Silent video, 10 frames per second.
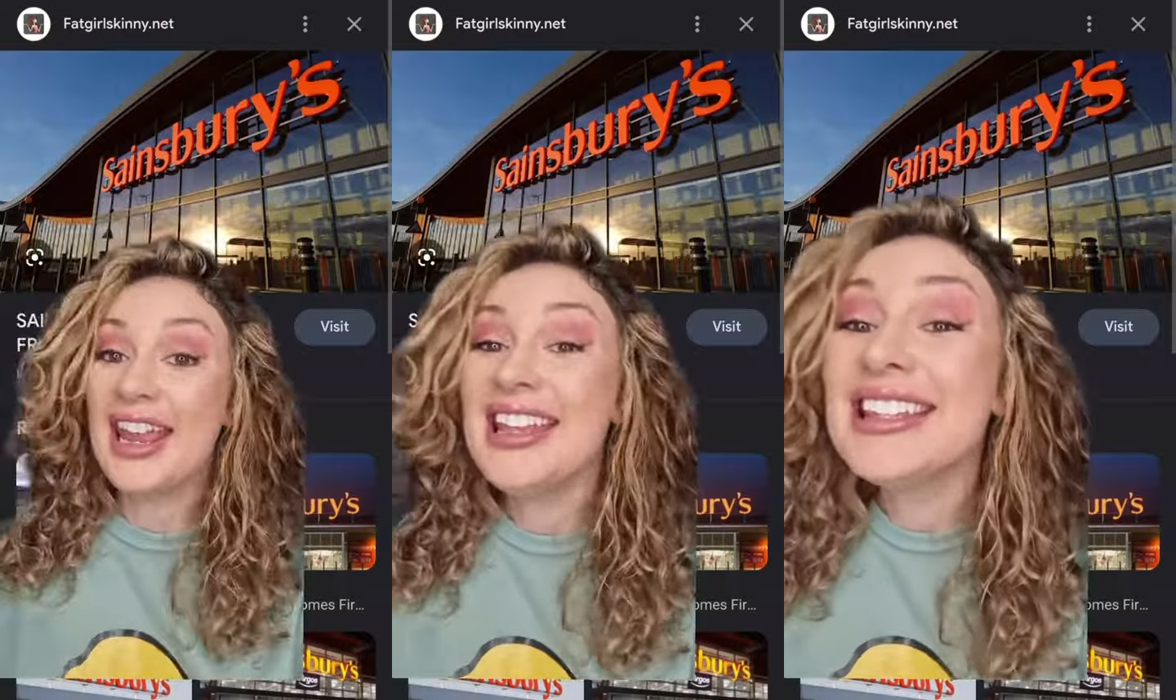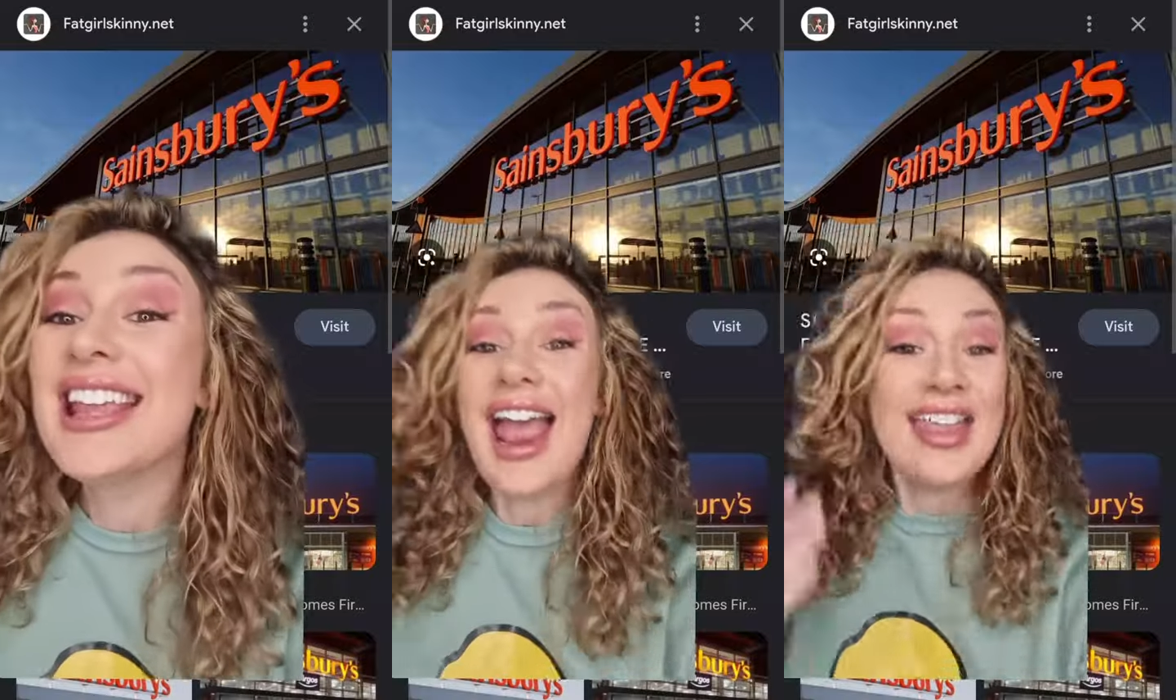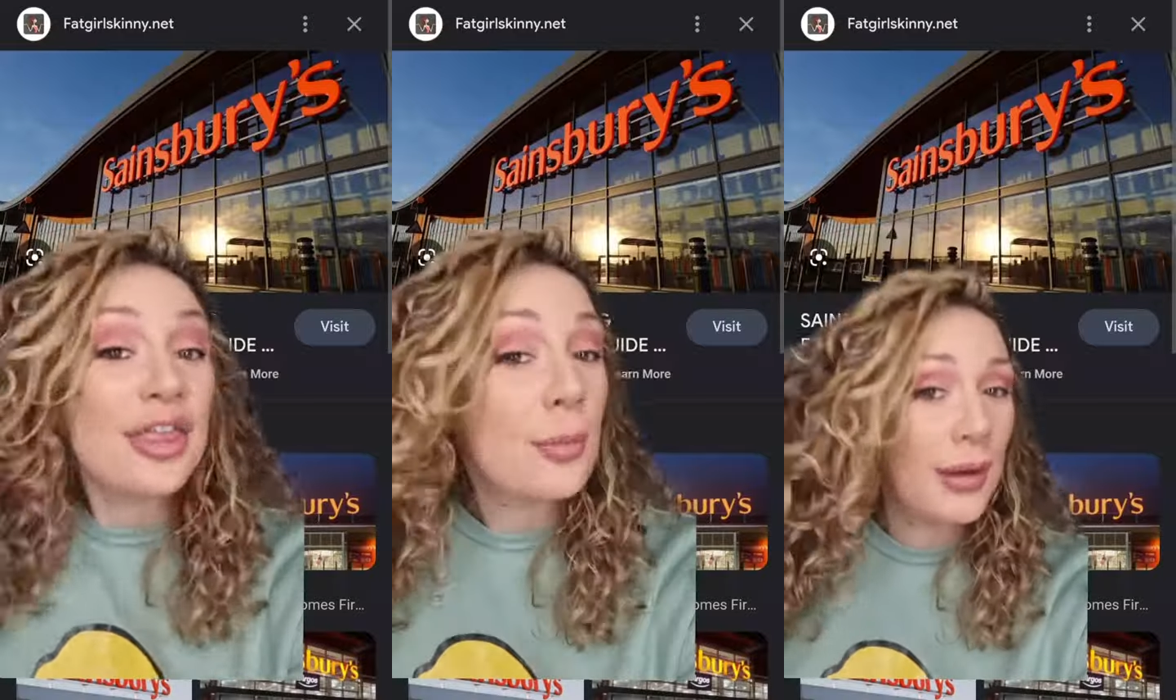In
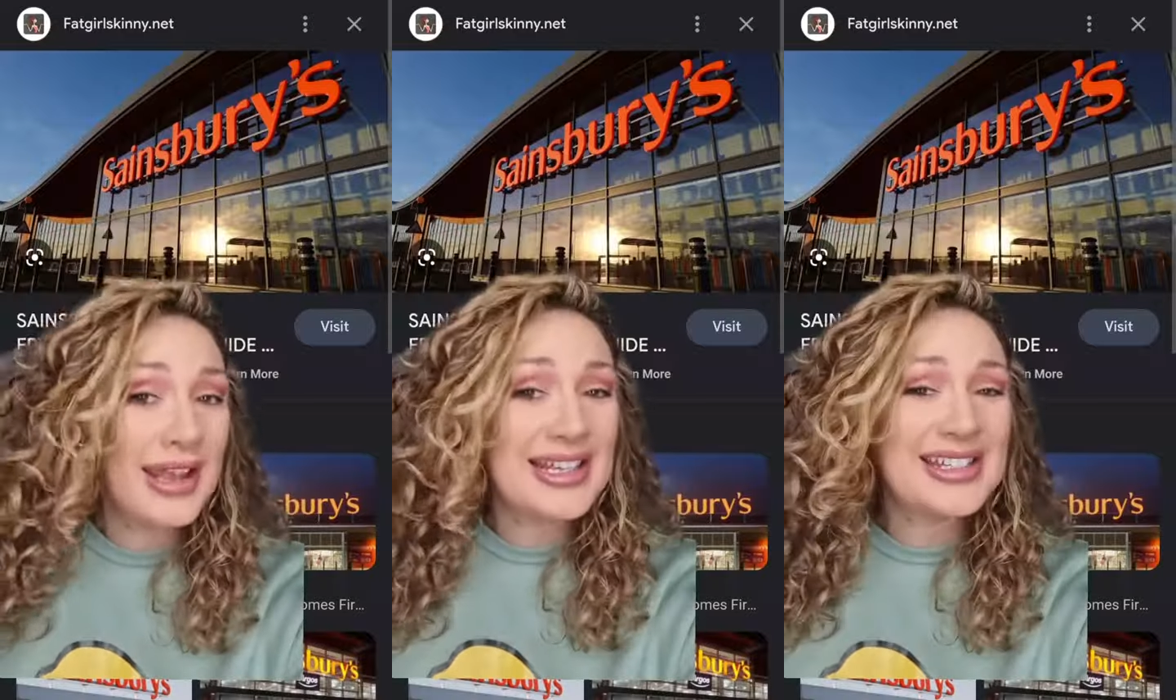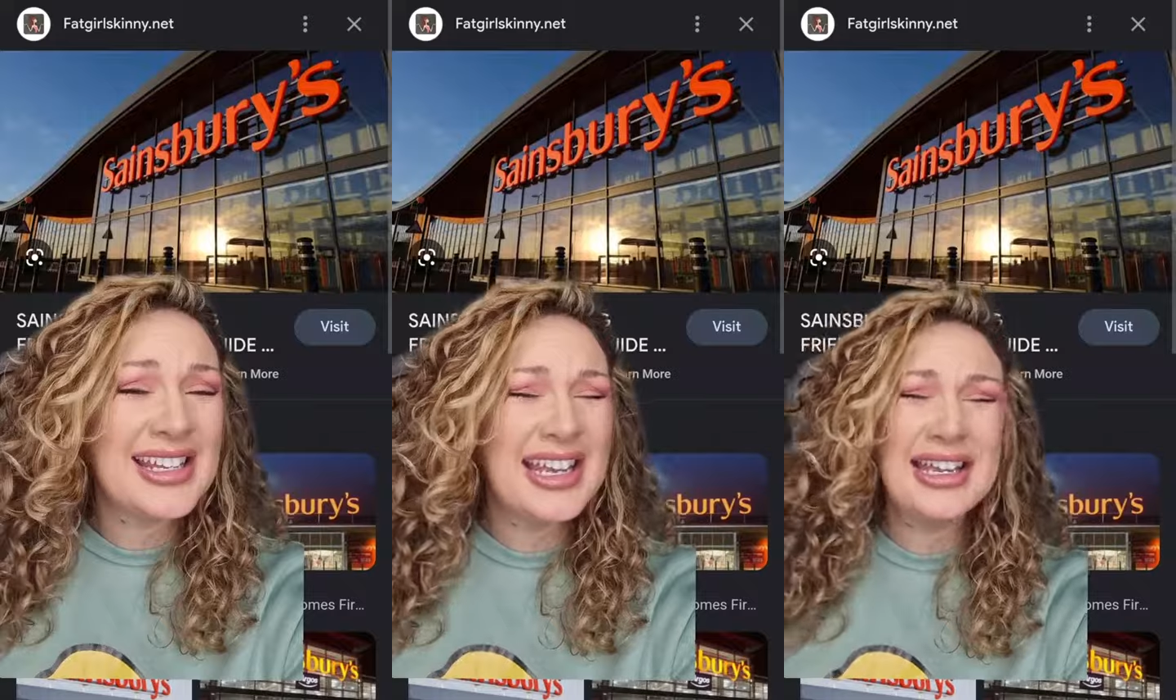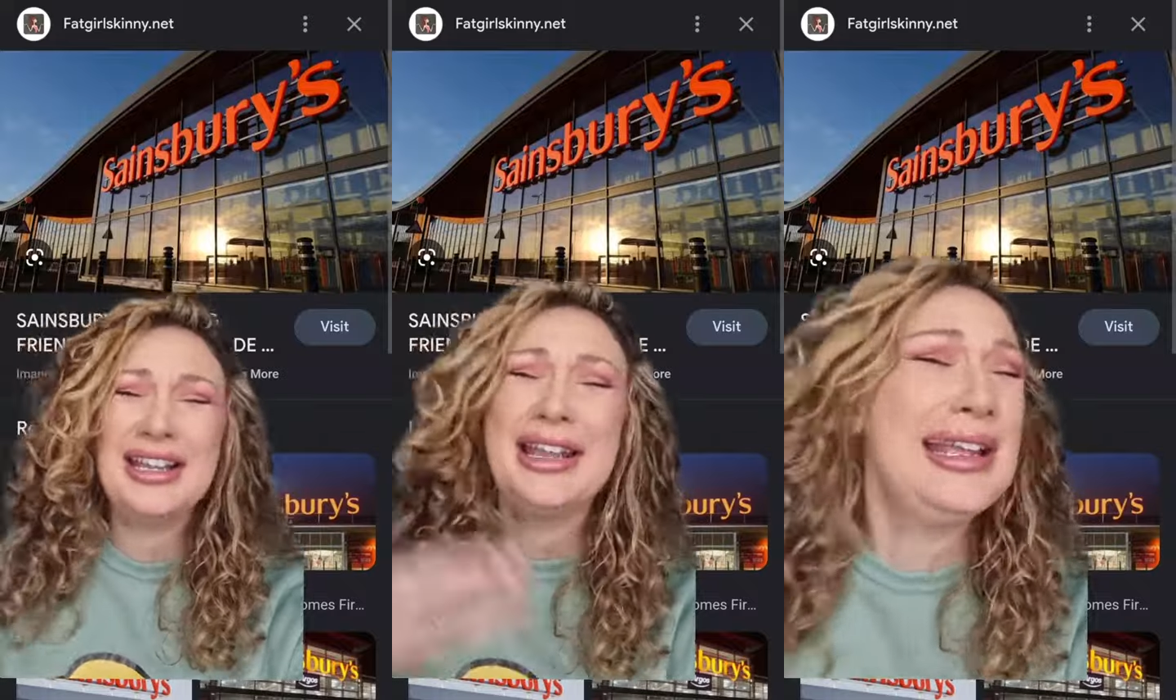10th place,
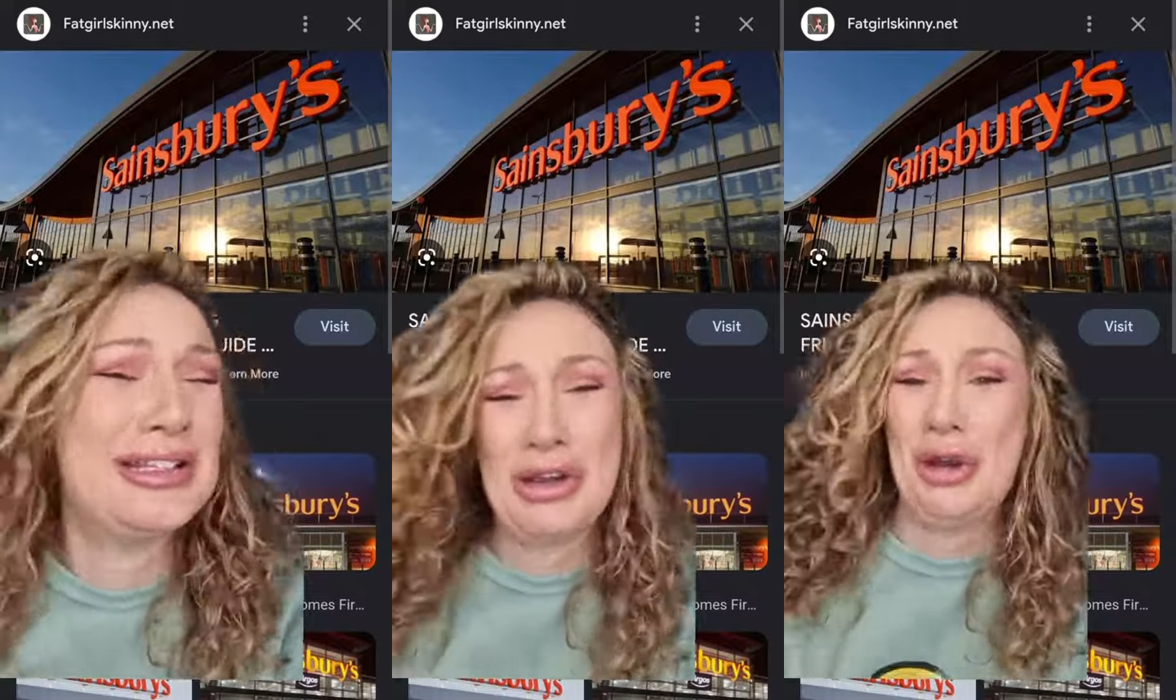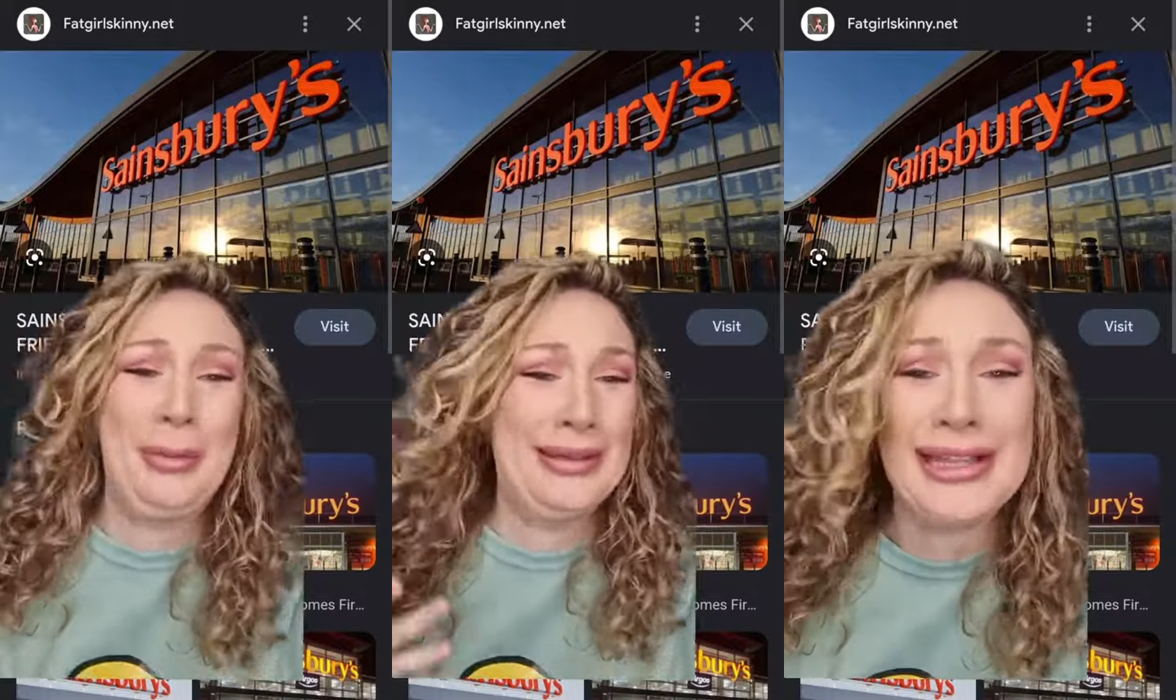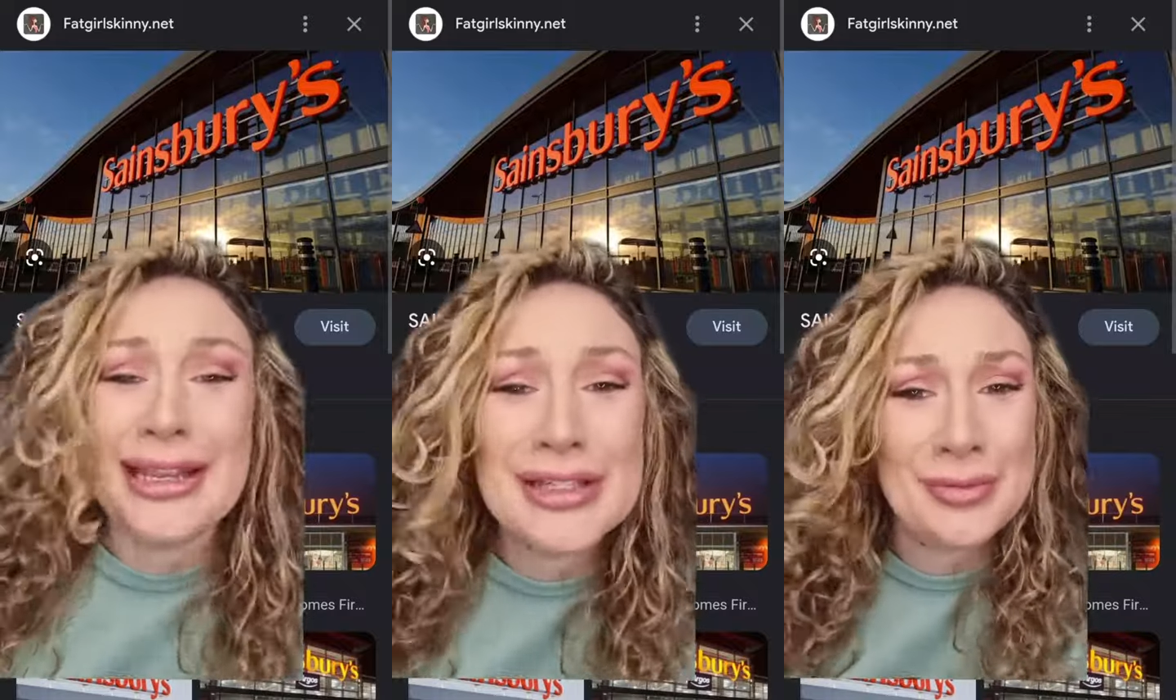it's gotta be
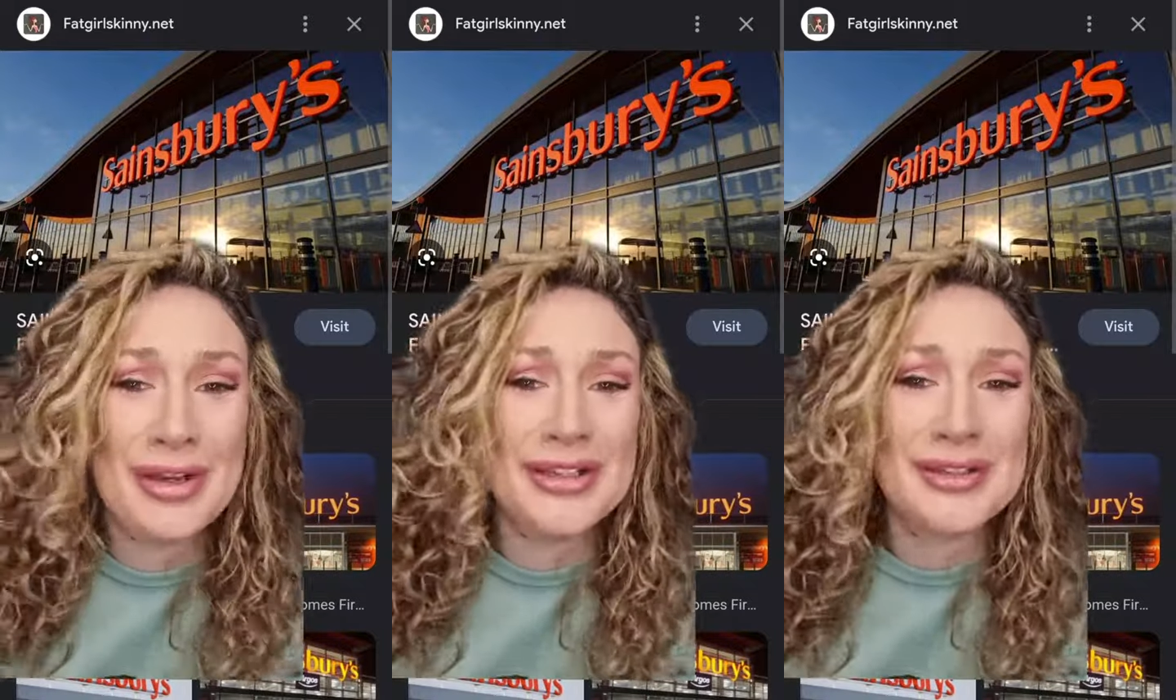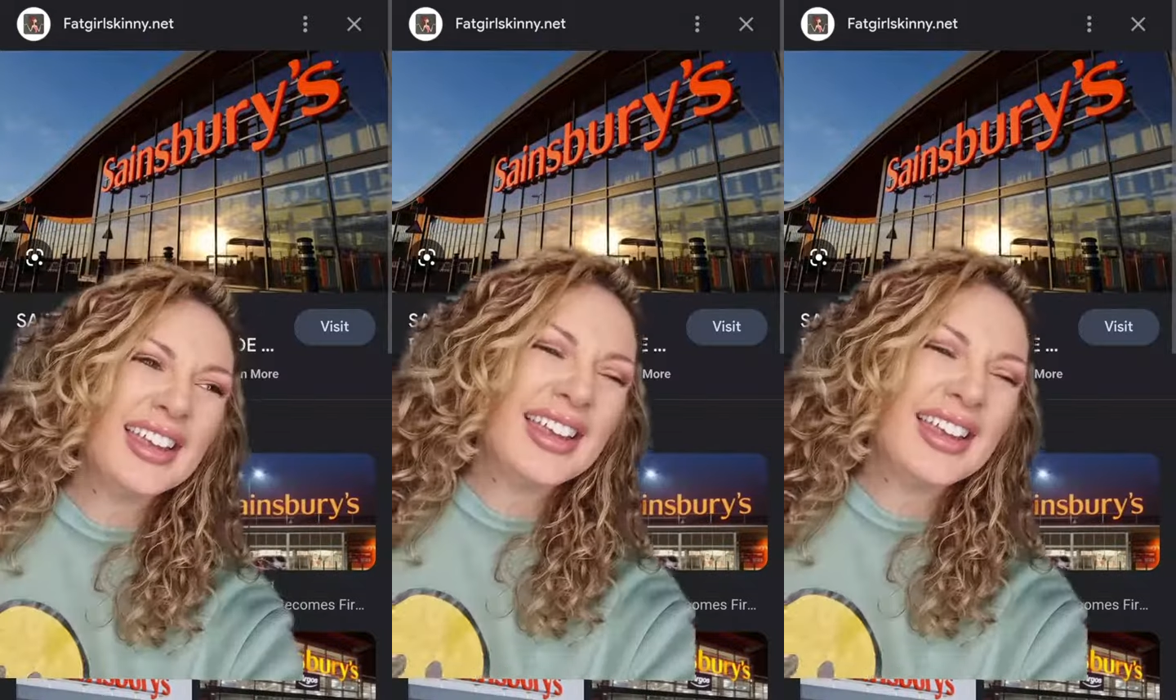Sainsbury's.